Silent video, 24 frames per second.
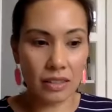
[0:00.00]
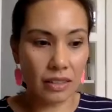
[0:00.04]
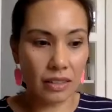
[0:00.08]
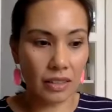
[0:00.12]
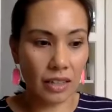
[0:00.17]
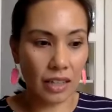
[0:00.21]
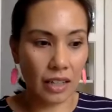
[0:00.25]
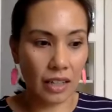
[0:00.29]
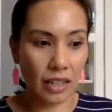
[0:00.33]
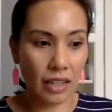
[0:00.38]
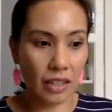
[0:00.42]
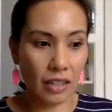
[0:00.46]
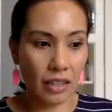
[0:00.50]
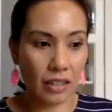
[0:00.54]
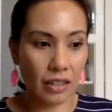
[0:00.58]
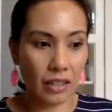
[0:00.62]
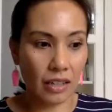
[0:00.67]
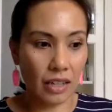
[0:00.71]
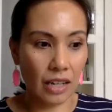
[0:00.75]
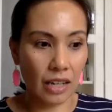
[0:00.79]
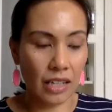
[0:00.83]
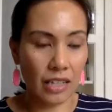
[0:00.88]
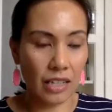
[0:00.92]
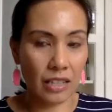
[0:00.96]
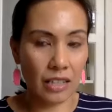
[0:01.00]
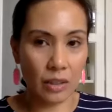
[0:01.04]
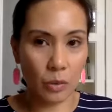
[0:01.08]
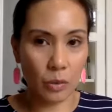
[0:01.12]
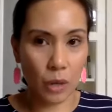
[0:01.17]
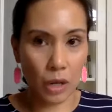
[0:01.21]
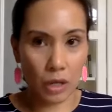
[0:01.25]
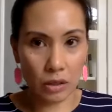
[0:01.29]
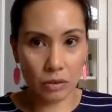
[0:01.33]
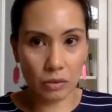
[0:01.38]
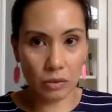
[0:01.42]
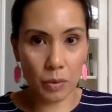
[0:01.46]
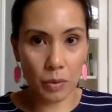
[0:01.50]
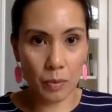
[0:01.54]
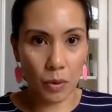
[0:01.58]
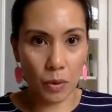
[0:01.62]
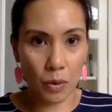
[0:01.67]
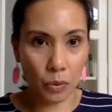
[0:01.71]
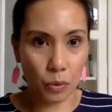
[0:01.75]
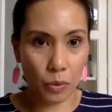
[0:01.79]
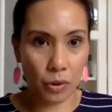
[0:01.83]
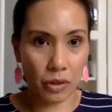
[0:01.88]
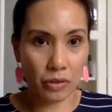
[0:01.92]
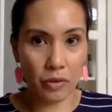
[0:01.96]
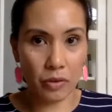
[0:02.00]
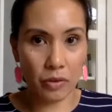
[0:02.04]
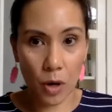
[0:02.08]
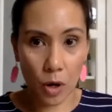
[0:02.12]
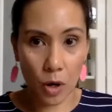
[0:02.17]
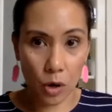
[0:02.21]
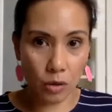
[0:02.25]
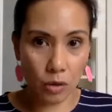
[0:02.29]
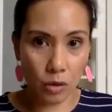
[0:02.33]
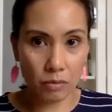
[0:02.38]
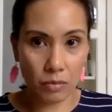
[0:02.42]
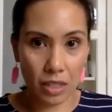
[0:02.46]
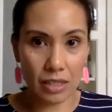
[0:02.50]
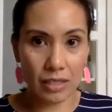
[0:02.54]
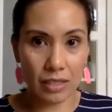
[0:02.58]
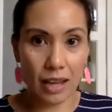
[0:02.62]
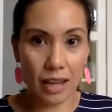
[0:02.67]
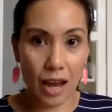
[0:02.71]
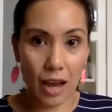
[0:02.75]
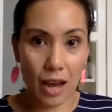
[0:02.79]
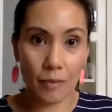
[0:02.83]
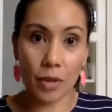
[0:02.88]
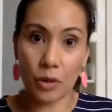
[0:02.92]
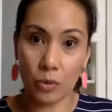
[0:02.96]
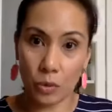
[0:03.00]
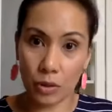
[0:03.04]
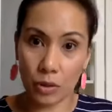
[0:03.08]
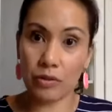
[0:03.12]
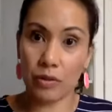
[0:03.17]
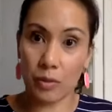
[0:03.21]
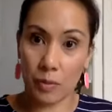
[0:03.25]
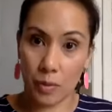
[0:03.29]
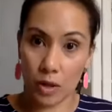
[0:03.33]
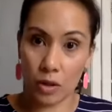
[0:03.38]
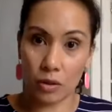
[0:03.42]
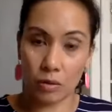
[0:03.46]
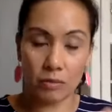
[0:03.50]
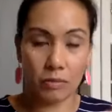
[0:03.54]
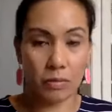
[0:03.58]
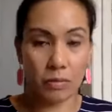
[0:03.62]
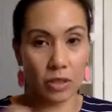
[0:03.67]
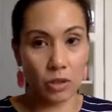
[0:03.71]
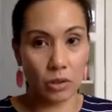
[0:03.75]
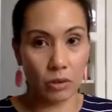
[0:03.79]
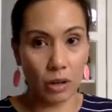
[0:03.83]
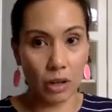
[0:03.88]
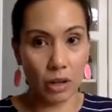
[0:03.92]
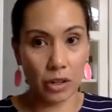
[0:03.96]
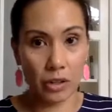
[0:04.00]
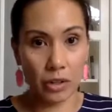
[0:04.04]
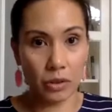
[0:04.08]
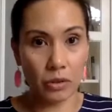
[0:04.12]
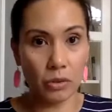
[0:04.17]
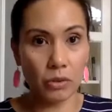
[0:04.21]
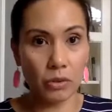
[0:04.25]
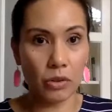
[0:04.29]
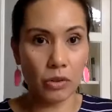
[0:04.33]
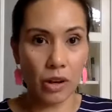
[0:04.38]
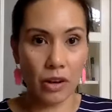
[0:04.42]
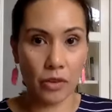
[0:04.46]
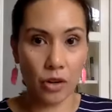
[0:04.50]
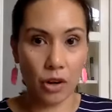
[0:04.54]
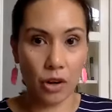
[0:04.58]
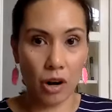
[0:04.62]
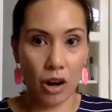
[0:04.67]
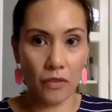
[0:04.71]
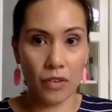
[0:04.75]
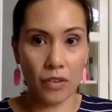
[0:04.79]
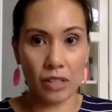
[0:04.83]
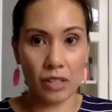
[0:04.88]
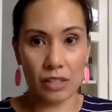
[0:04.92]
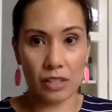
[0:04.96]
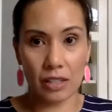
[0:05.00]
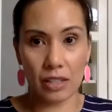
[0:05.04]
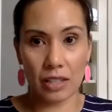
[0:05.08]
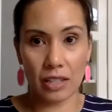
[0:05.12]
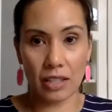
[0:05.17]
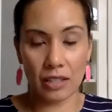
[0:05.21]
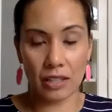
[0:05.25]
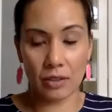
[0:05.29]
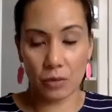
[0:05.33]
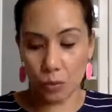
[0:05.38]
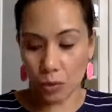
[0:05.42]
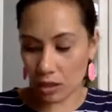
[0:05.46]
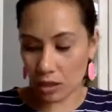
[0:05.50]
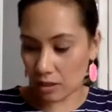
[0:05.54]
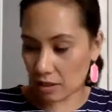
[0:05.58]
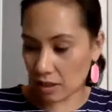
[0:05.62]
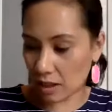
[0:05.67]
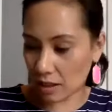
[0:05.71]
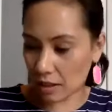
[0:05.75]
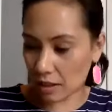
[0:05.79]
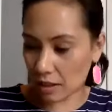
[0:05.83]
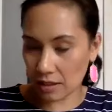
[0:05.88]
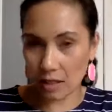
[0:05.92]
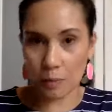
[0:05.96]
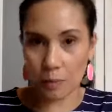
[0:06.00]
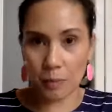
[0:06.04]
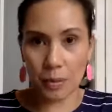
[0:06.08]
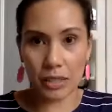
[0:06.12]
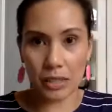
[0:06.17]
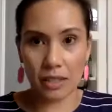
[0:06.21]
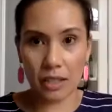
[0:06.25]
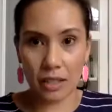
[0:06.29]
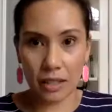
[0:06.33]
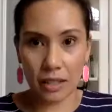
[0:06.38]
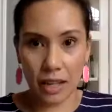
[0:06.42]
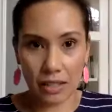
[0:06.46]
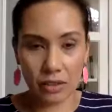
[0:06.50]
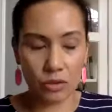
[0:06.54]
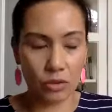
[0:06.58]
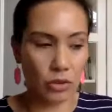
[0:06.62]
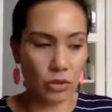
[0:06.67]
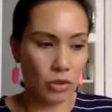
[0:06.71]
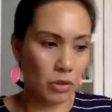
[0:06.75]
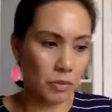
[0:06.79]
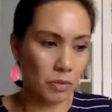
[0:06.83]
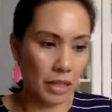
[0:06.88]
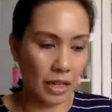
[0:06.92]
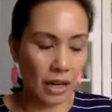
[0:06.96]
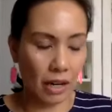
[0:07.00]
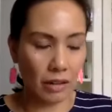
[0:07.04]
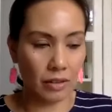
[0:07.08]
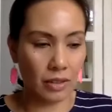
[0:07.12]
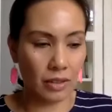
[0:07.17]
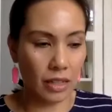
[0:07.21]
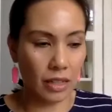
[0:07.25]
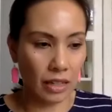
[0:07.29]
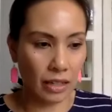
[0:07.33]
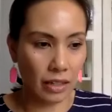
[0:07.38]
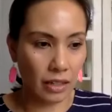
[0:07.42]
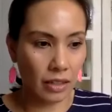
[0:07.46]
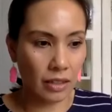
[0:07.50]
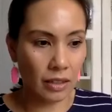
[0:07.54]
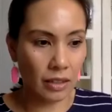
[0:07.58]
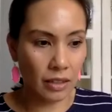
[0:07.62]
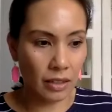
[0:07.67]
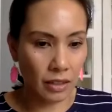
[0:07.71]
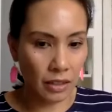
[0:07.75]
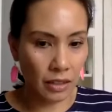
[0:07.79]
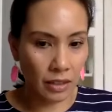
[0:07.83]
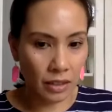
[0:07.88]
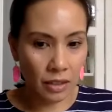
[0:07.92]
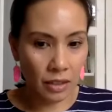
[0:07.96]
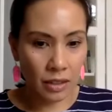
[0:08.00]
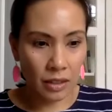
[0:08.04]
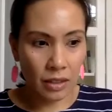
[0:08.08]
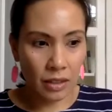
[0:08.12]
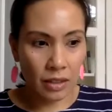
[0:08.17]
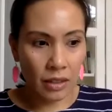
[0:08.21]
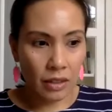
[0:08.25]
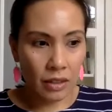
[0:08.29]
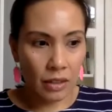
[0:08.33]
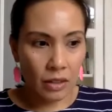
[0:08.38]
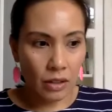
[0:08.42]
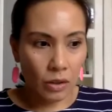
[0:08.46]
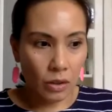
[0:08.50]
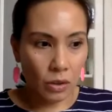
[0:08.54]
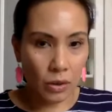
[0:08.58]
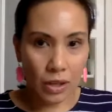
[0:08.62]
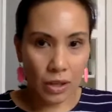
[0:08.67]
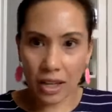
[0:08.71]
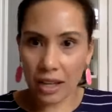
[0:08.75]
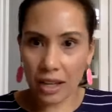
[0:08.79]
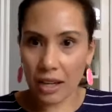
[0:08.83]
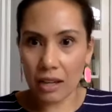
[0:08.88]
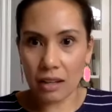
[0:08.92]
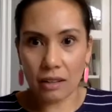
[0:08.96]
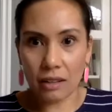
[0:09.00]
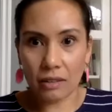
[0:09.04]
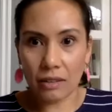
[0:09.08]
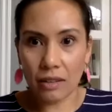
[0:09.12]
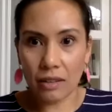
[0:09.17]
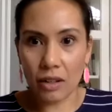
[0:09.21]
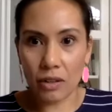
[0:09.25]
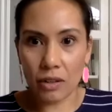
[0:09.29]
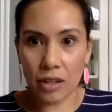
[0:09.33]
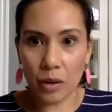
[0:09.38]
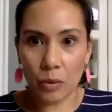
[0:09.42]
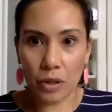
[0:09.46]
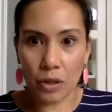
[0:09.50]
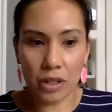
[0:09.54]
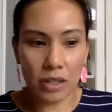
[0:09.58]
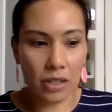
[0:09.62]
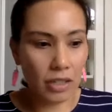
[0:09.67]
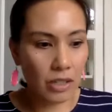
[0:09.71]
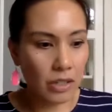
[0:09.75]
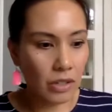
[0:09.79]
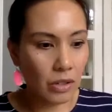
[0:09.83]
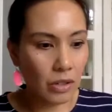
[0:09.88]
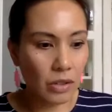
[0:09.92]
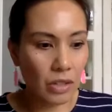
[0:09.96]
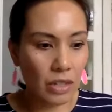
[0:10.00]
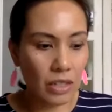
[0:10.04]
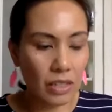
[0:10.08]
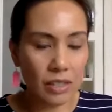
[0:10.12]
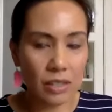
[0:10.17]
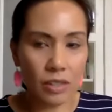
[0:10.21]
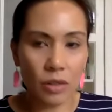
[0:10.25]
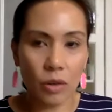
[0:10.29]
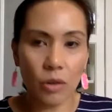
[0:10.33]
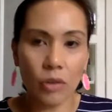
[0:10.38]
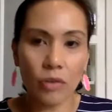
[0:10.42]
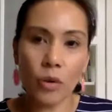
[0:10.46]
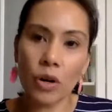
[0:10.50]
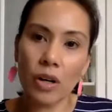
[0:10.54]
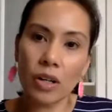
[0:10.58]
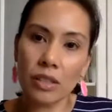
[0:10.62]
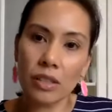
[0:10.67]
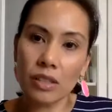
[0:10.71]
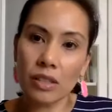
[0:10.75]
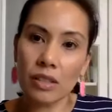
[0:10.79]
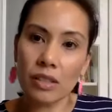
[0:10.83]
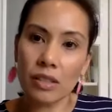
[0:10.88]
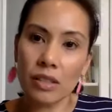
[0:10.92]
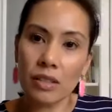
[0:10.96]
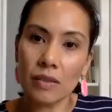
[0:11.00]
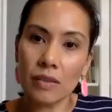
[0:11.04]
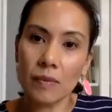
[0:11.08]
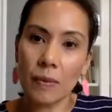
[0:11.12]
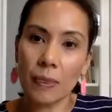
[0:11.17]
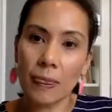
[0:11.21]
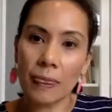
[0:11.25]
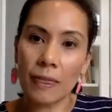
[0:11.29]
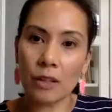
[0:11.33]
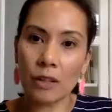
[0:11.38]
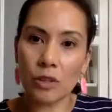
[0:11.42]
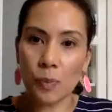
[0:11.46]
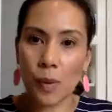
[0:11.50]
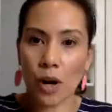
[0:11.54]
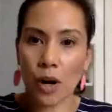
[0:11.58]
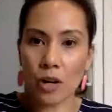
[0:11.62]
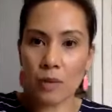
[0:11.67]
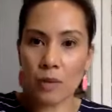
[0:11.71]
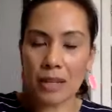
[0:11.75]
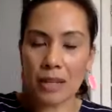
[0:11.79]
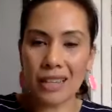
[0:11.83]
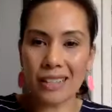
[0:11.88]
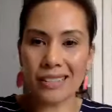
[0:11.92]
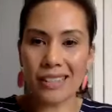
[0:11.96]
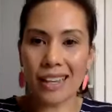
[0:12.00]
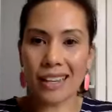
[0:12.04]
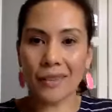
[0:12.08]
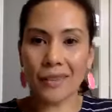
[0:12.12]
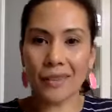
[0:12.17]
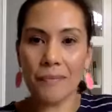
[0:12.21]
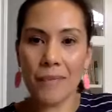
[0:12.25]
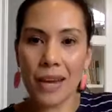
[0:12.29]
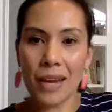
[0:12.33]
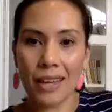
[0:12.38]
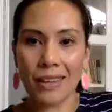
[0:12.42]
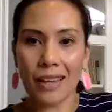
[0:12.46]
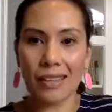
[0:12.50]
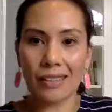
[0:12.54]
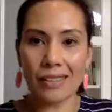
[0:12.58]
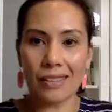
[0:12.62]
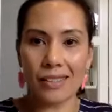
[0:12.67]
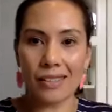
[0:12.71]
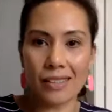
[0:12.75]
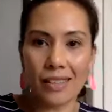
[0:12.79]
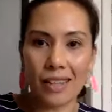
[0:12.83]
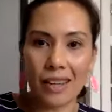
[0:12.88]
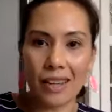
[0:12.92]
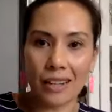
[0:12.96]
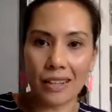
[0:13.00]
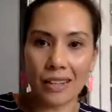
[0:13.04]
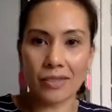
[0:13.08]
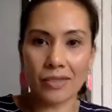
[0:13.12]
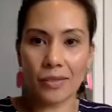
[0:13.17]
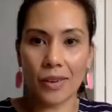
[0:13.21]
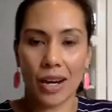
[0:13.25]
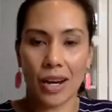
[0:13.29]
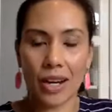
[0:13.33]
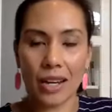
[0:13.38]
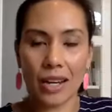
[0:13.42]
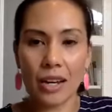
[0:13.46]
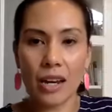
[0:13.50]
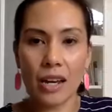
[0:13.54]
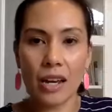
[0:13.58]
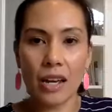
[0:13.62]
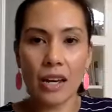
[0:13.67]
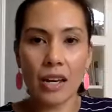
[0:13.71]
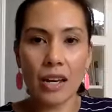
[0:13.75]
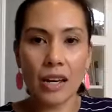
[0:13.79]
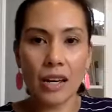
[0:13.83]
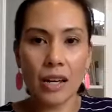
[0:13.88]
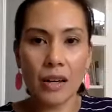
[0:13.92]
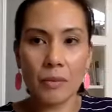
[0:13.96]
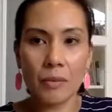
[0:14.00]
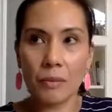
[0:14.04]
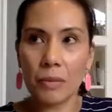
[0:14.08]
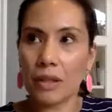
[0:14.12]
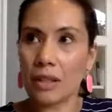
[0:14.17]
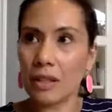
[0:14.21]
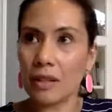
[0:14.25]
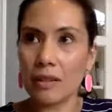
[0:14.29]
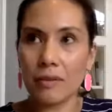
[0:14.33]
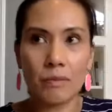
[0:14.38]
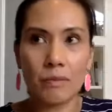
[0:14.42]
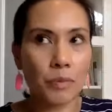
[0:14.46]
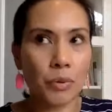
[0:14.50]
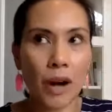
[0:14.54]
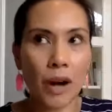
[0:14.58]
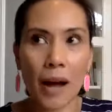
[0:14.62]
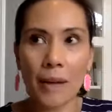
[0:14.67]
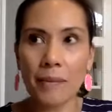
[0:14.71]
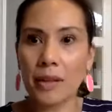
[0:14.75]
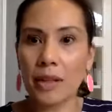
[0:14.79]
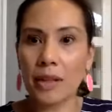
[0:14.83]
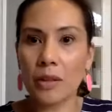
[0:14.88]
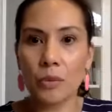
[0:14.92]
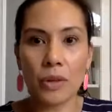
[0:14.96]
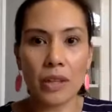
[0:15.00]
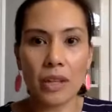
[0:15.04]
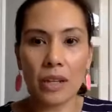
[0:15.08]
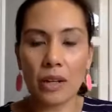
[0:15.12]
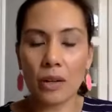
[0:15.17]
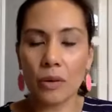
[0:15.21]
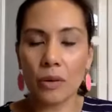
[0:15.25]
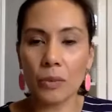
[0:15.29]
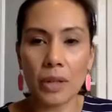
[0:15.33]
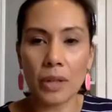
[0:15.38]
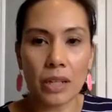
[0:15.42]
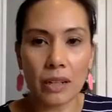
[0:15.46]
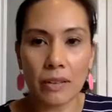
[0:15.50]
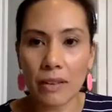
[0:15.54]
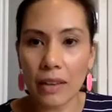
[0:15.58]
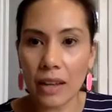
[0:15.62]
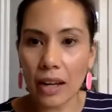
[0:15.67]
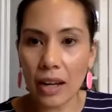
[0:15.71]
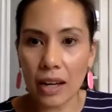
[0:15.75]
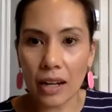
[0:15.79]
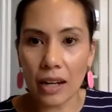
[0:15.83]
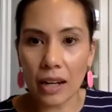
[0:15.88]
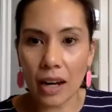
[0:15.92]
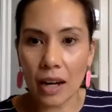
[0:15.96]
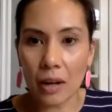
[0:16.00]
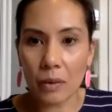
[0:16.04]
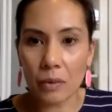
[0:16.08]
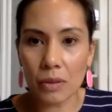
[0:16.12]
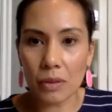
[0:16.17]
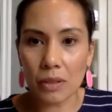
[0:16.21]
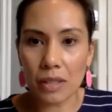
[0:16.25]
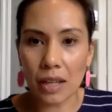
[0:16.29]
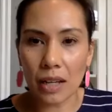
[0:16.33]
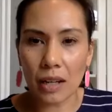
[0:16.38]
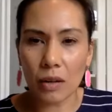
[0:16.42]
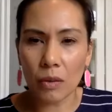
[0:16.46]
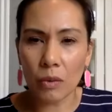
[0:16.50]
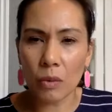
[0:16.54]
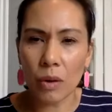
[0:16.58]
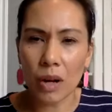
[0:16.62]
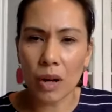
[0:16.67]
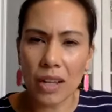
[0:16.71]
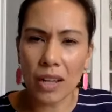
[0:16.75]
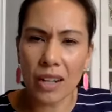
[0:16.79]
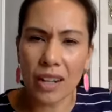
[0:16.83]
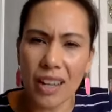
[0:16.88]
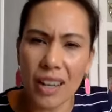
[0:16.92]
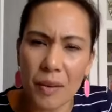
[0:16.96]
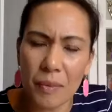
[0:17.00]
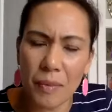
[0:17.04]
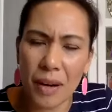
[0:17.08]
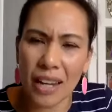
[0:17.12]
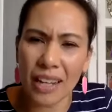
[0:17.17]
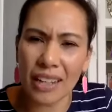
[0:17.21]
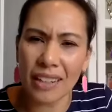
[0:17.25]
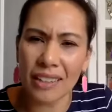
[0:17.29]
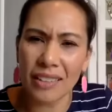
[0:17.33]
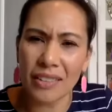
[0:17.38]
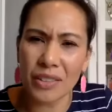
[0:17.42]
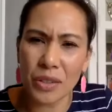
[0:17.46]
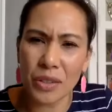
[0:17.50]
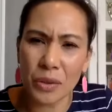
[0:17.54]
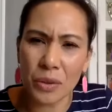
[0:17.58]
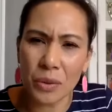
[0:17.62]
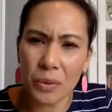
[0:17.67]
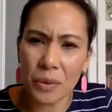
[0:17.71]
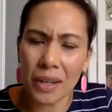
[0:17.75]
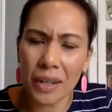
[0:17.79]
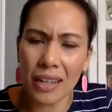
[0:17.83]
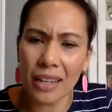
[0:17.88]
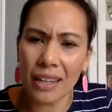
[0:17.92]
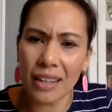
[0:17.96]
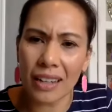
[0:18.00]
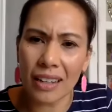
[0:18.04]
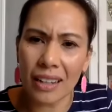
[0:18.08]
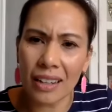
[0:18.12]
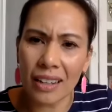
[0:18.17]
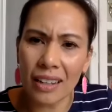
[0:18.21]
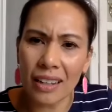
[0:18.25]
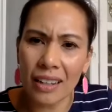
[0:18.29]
Like, and he's like, well, we both work from home because I'm going to work from home. So are you. You have your office, the kids, we can set up as a classroom. And I was like, okay, we're going to do this. So of course, there's part of me that's like, man, that stinks, right? But probably within a week of that, I was like, what am I doing?